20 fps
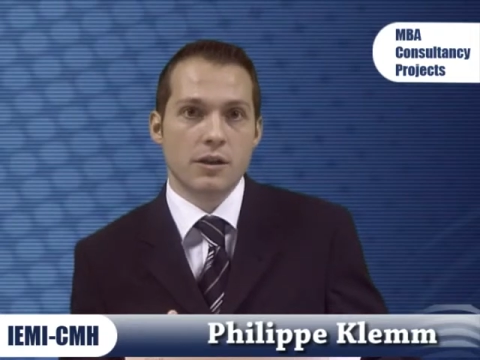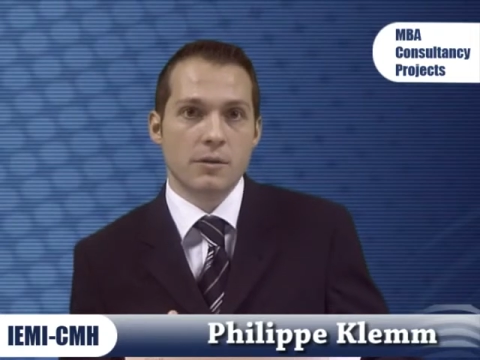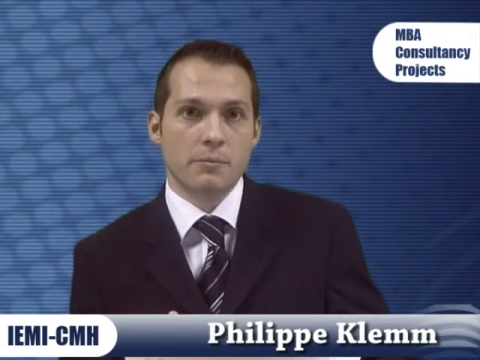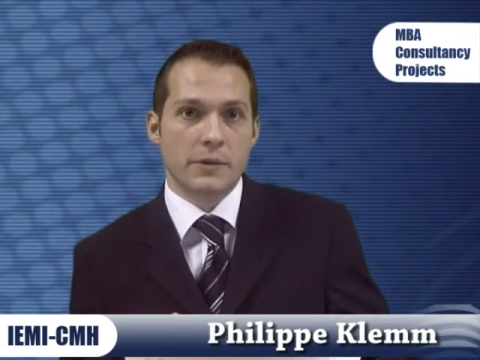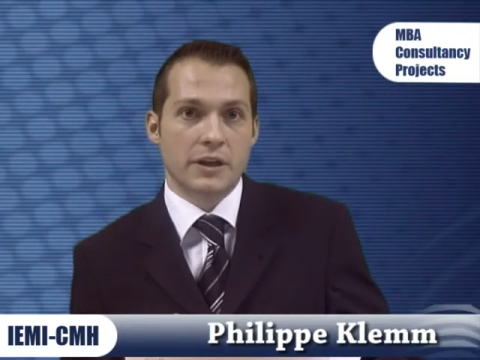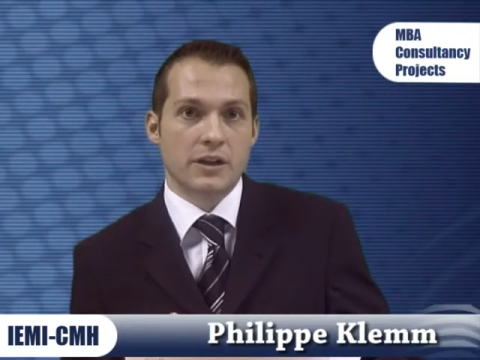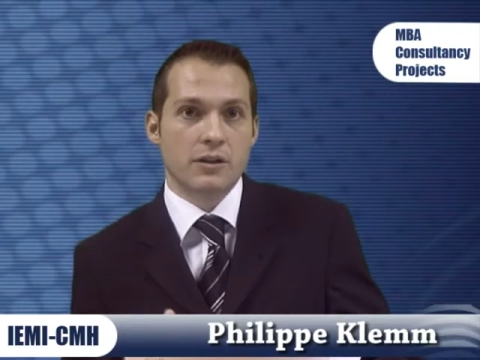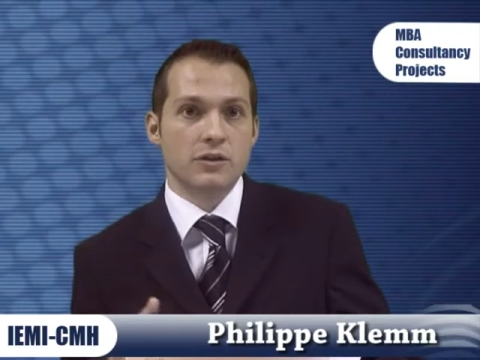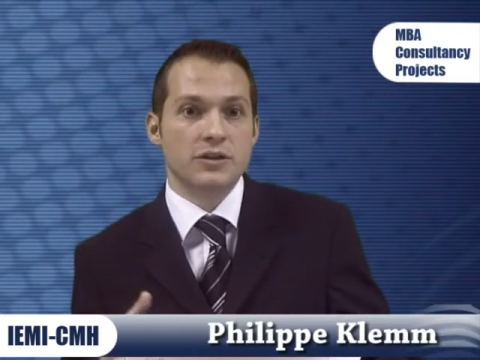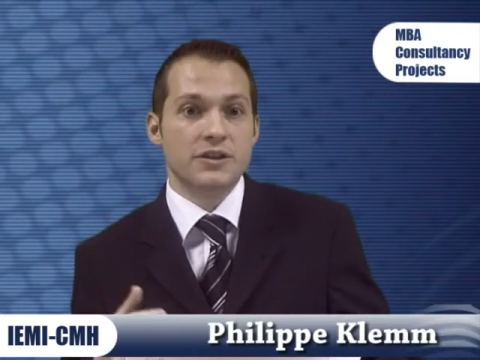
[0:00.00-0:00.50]

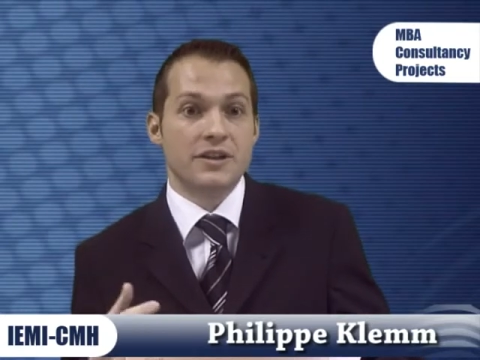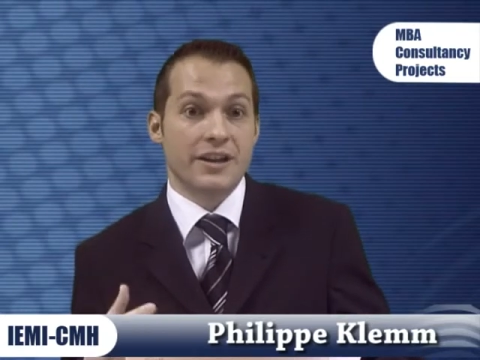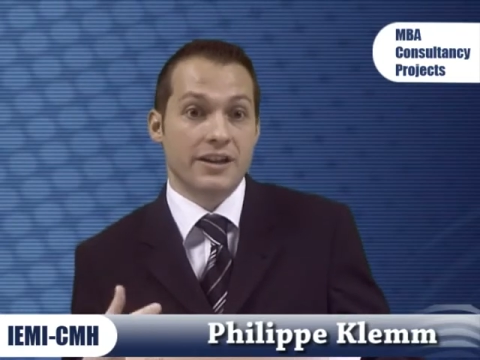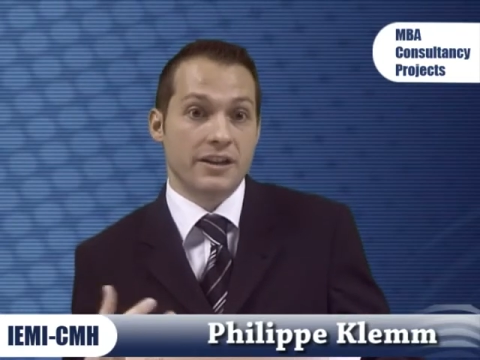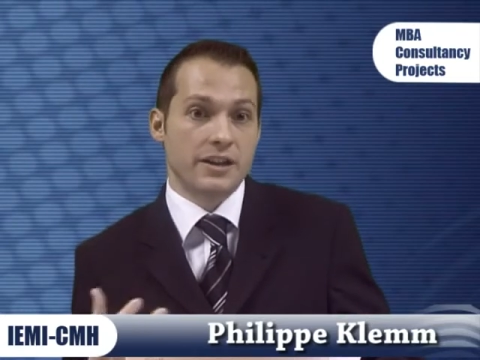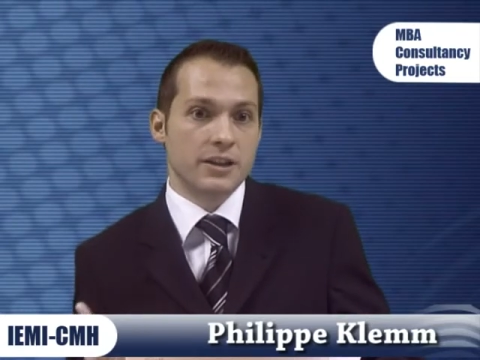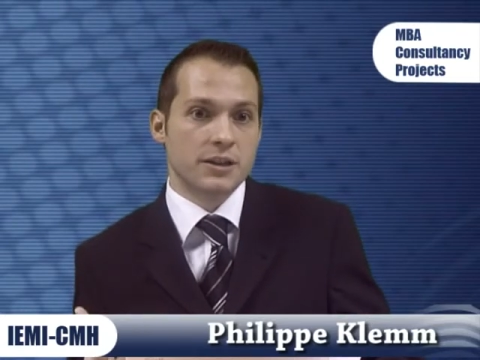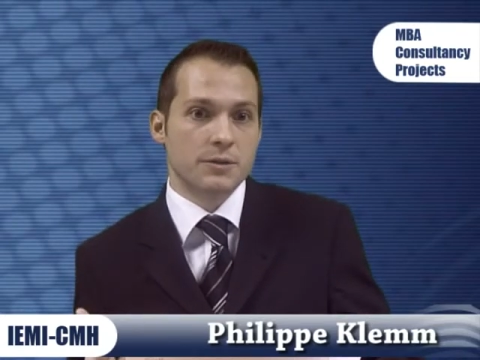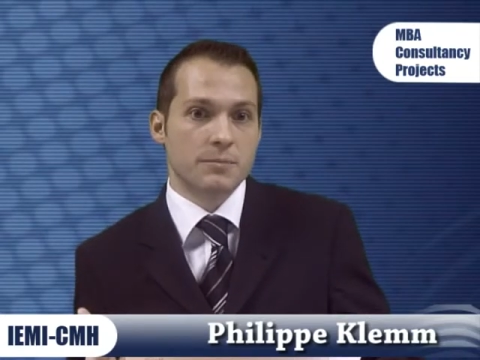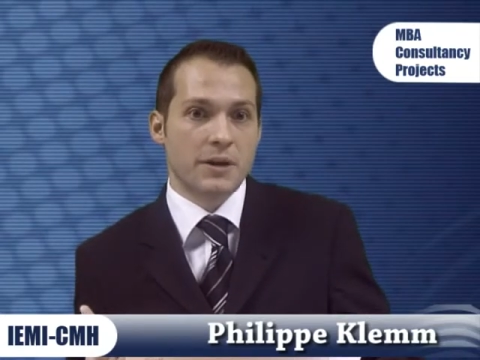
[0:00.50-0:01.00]
because they
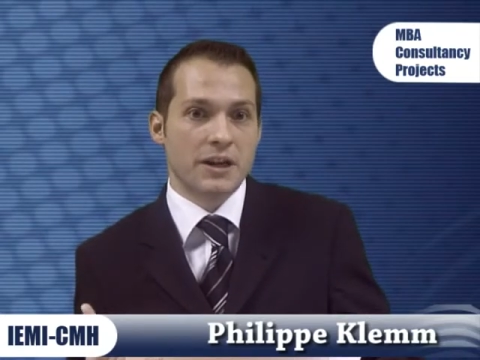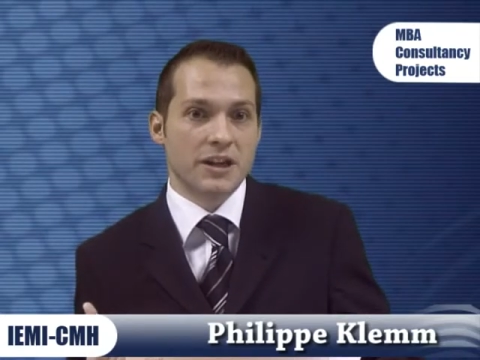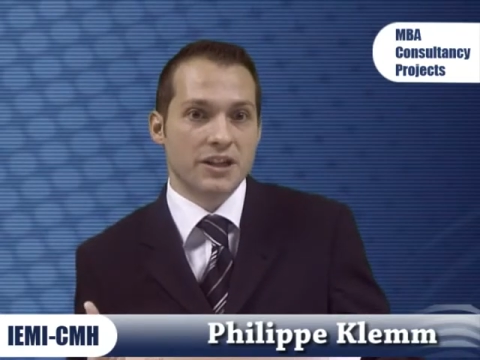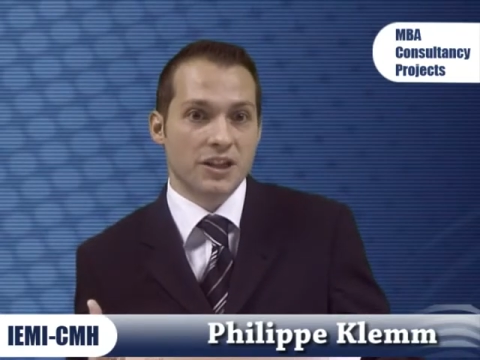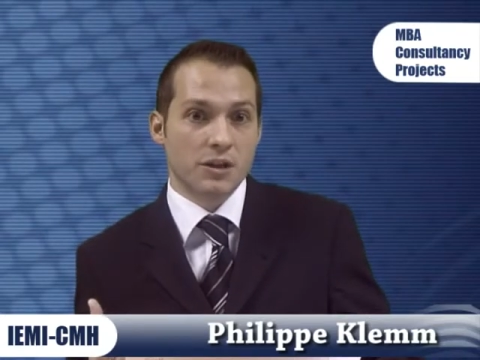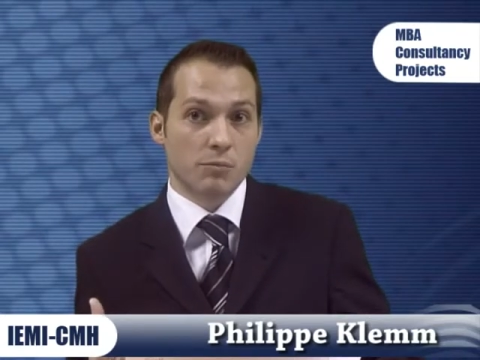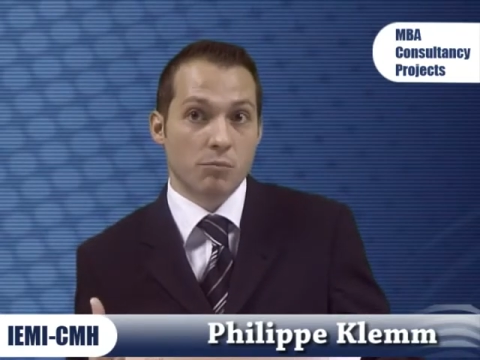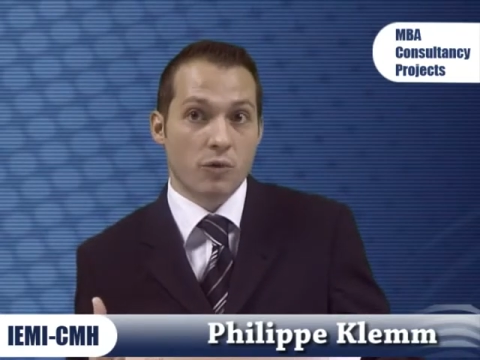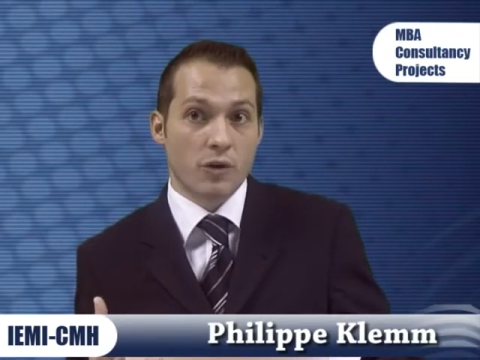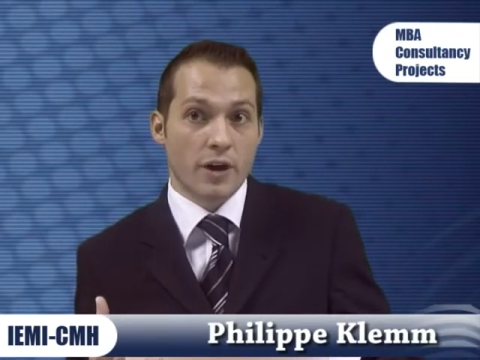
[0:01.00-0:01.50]
need
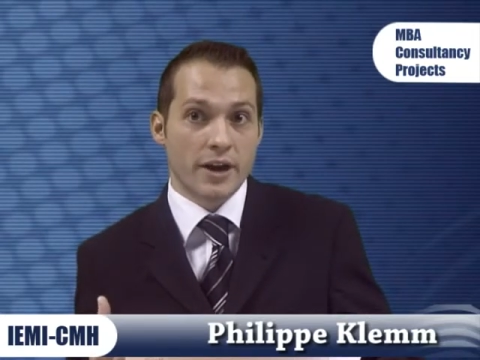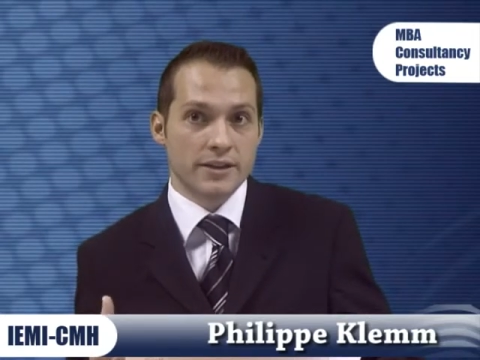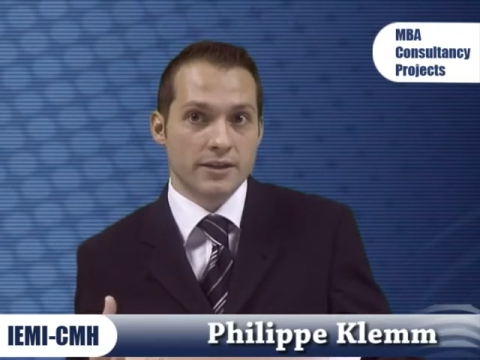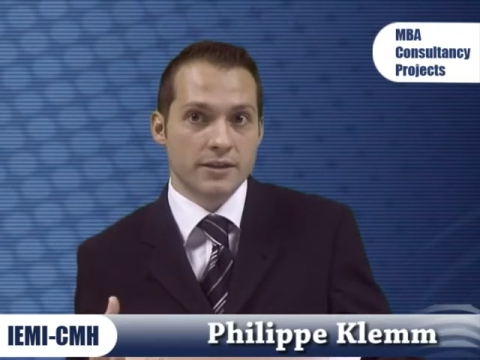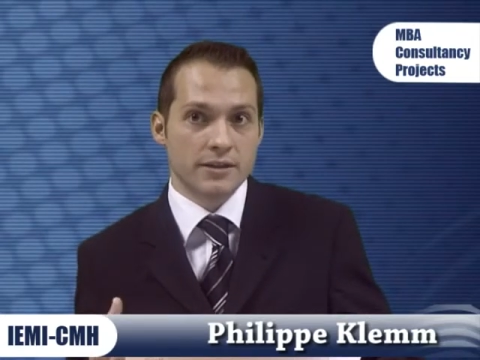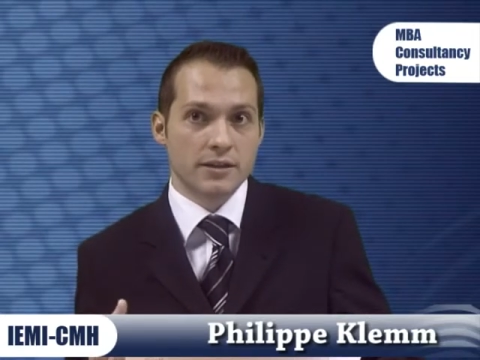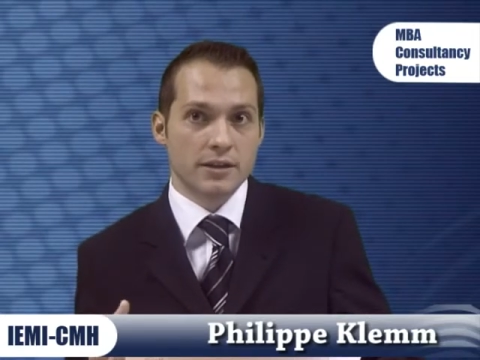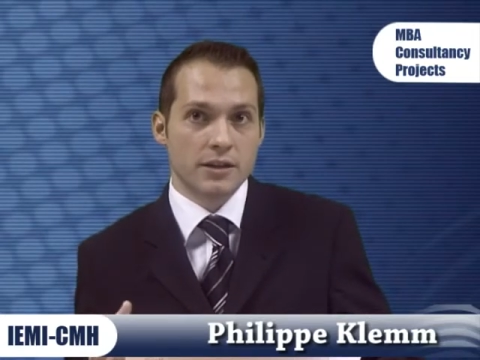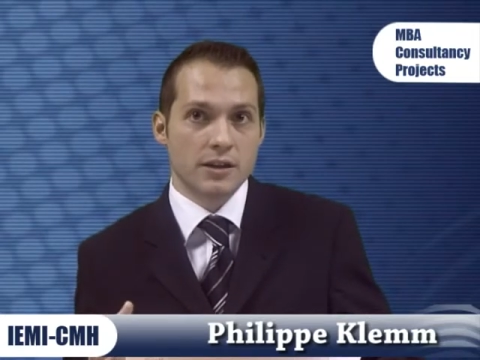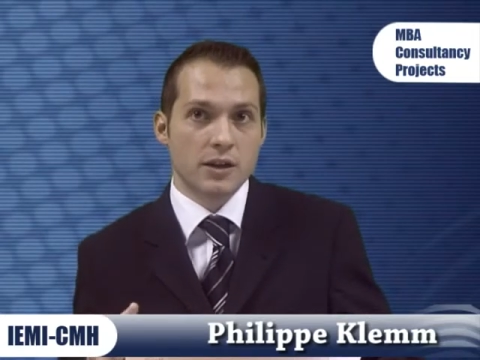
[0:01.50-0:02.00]
special
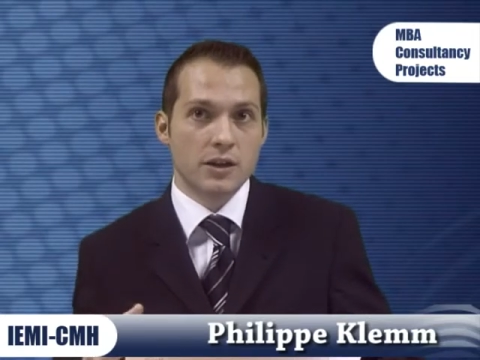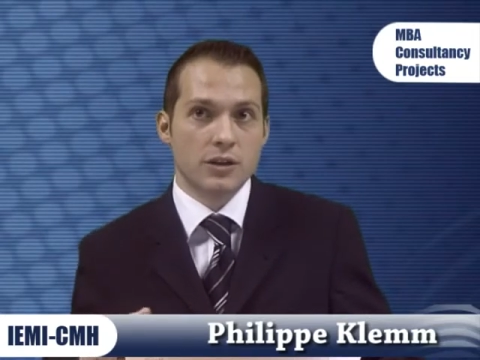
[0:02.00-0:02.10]
prices